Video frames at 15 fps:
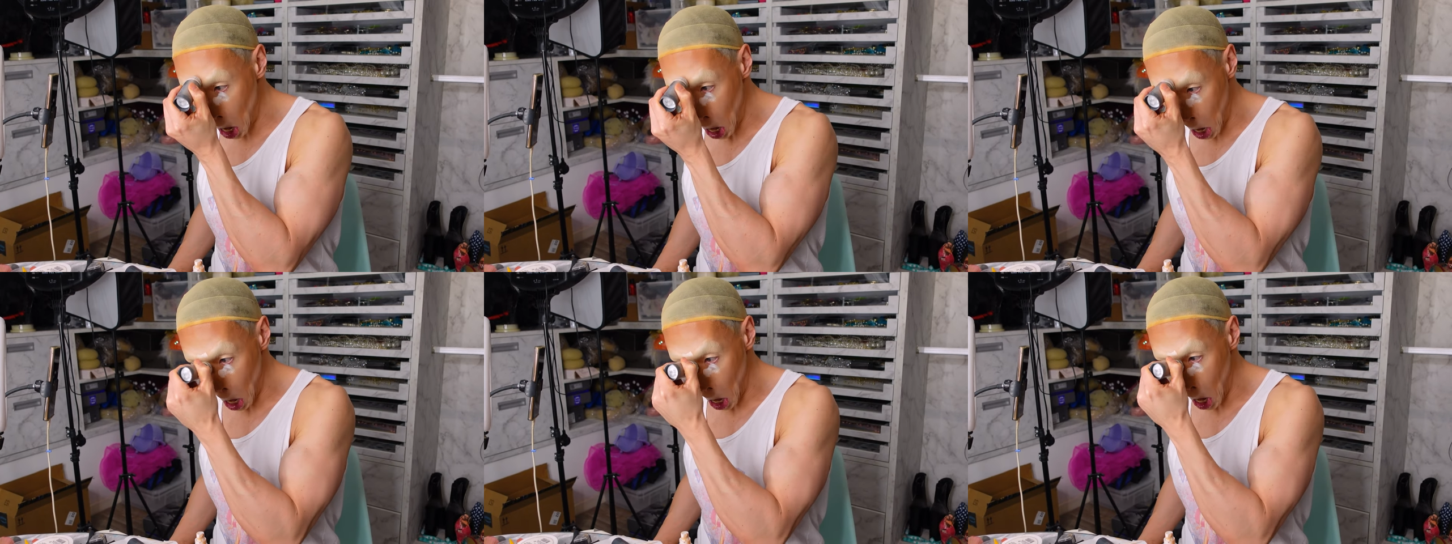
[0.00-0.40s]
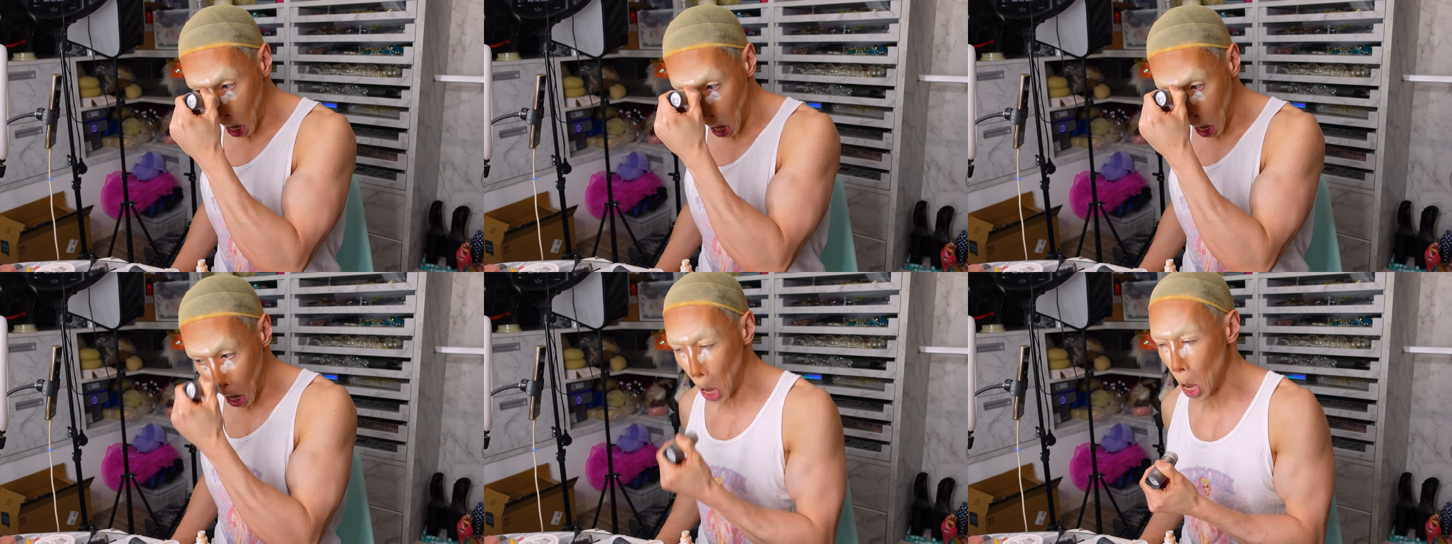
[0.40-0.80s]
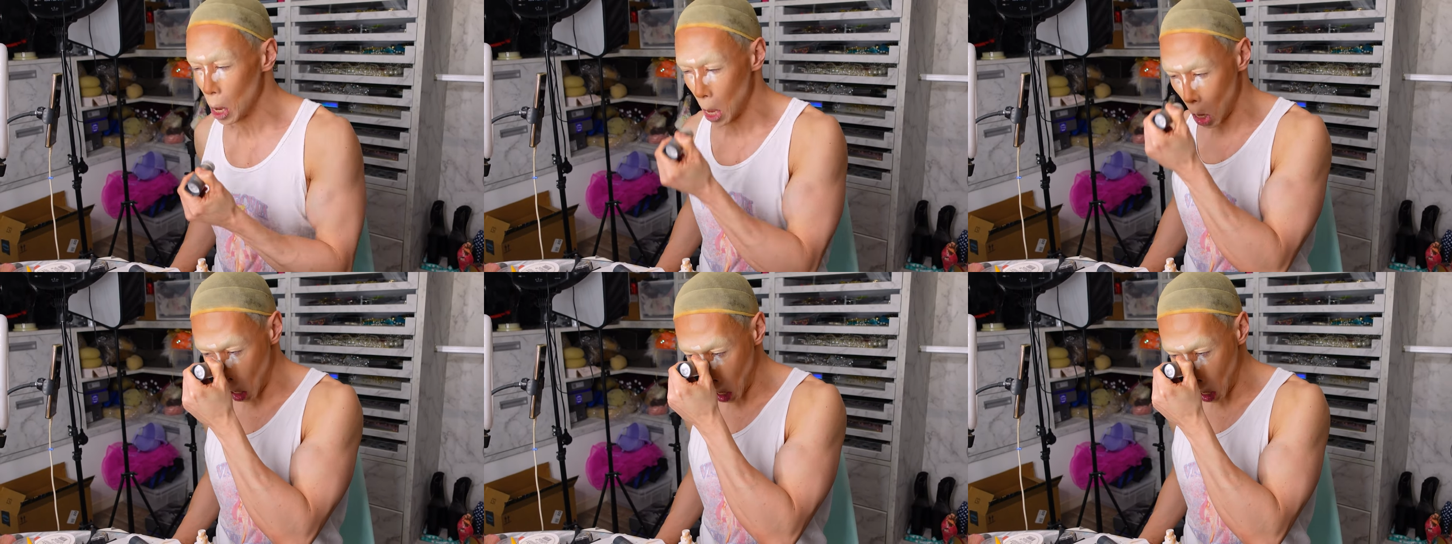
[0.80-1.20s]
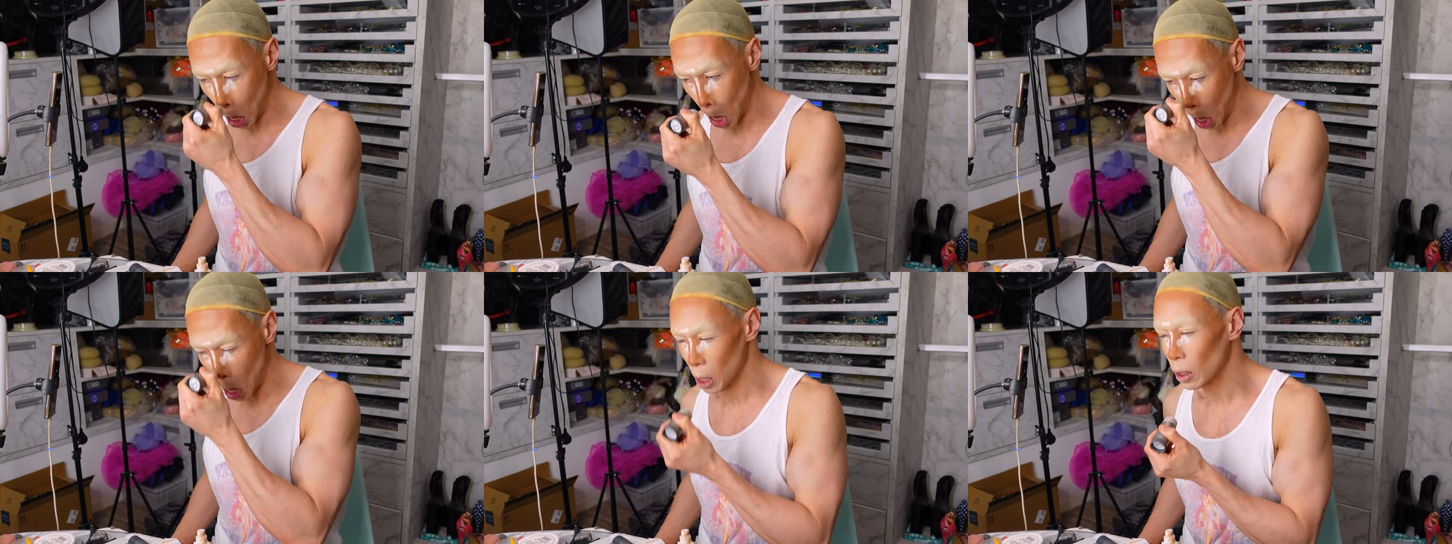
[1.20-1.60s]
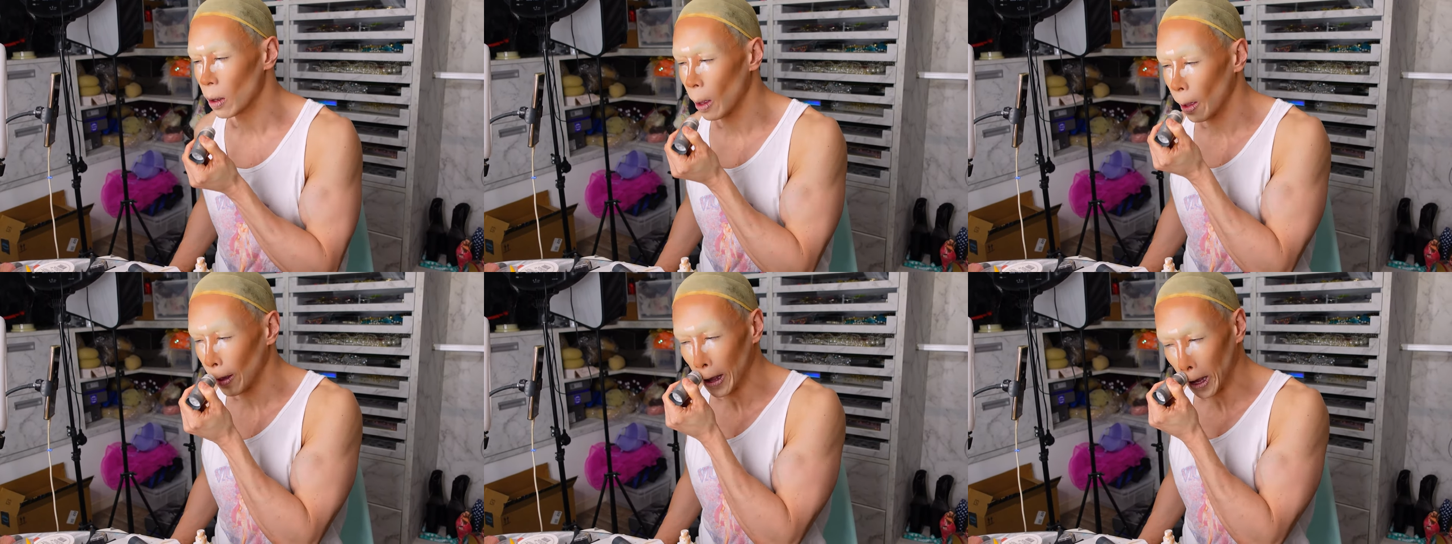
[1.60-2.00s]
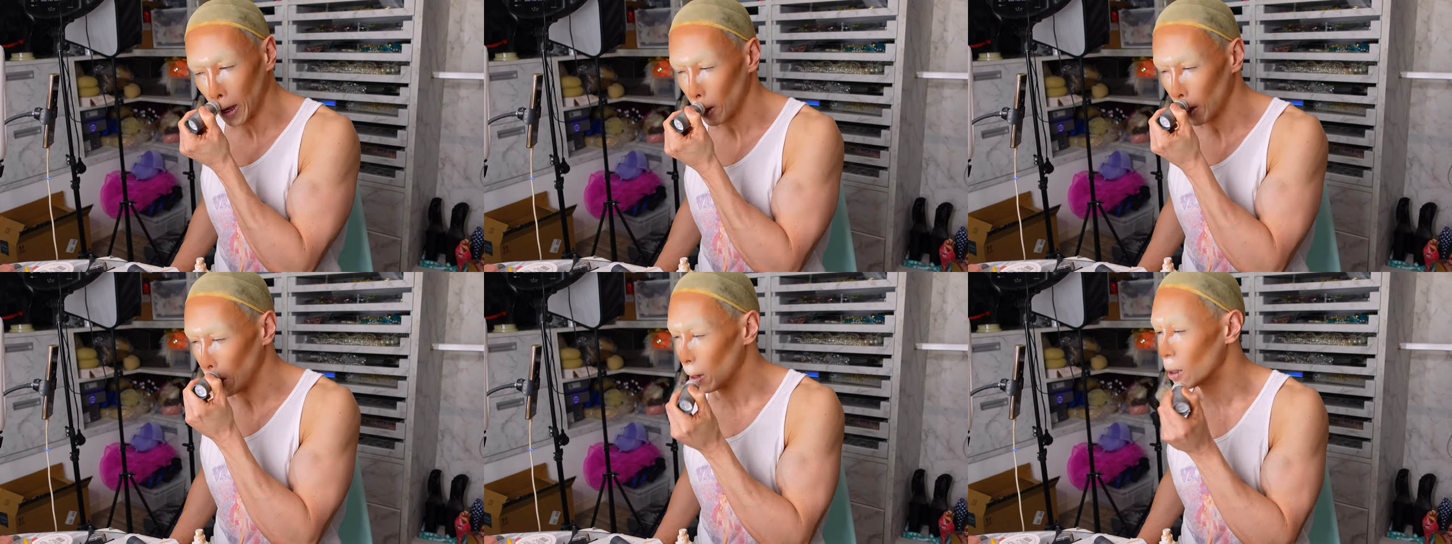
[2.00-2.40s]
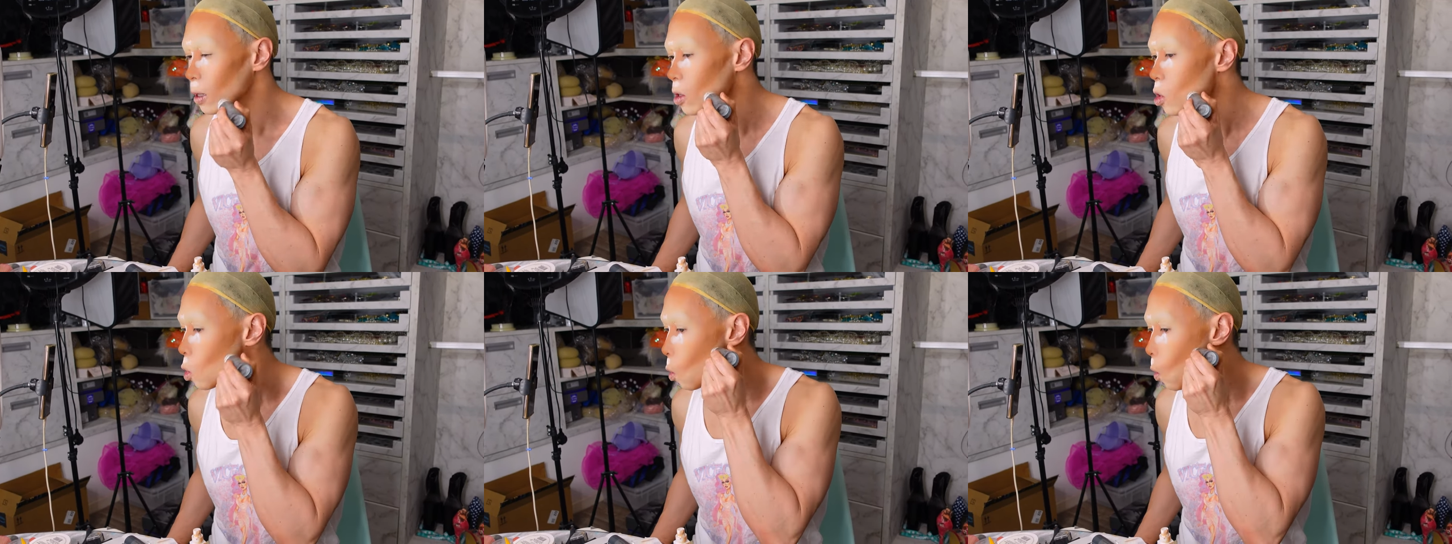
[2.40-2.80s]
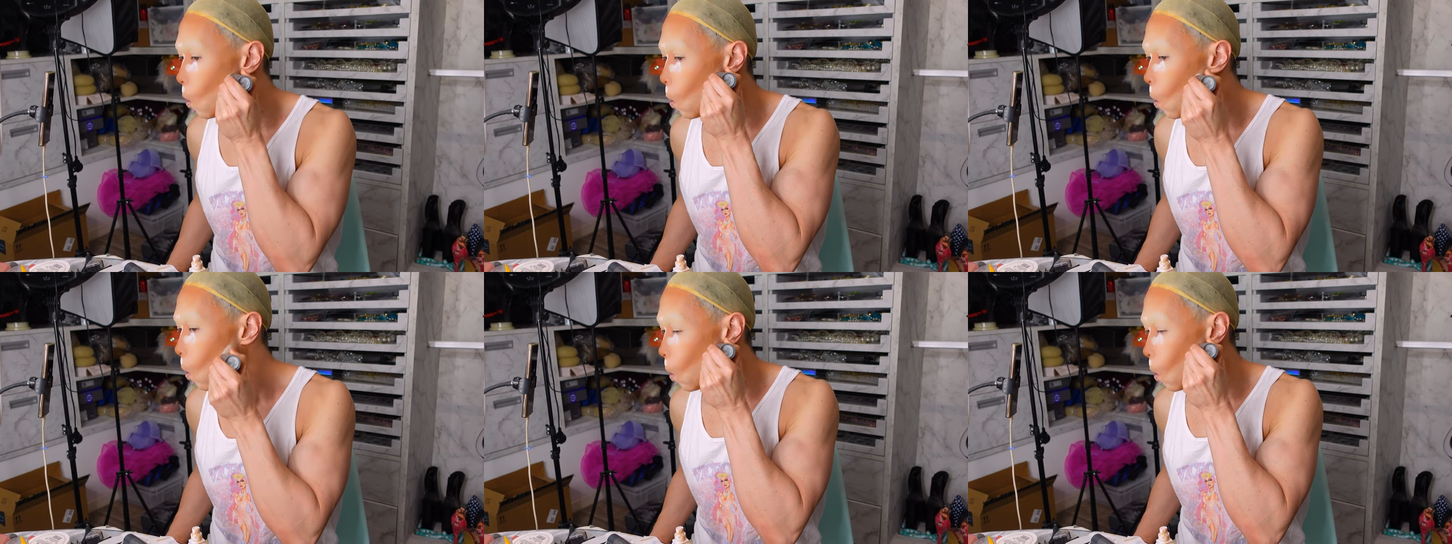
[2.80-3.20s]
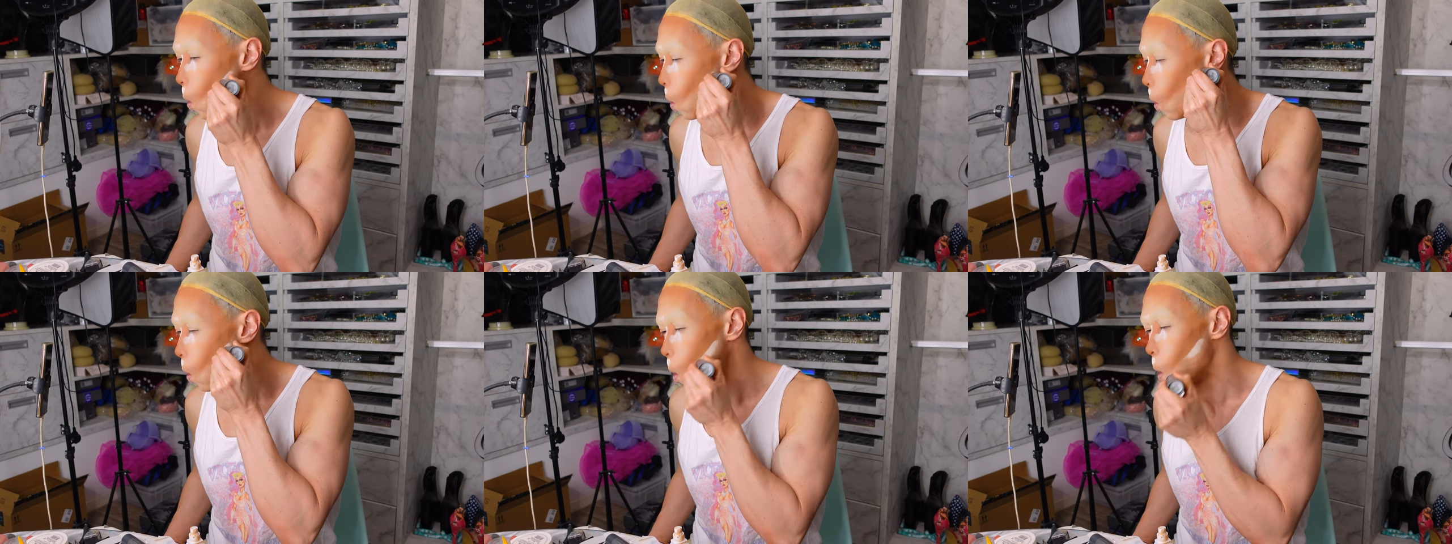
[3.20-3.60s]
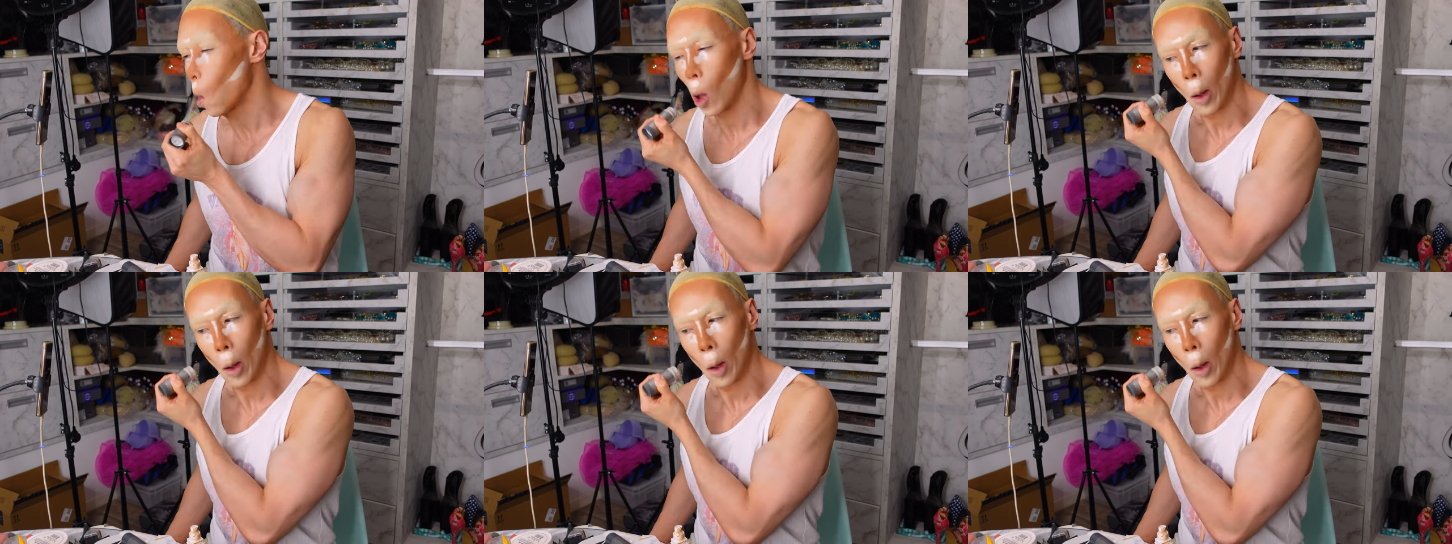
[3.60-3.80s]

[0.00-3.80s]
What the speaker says: (silence)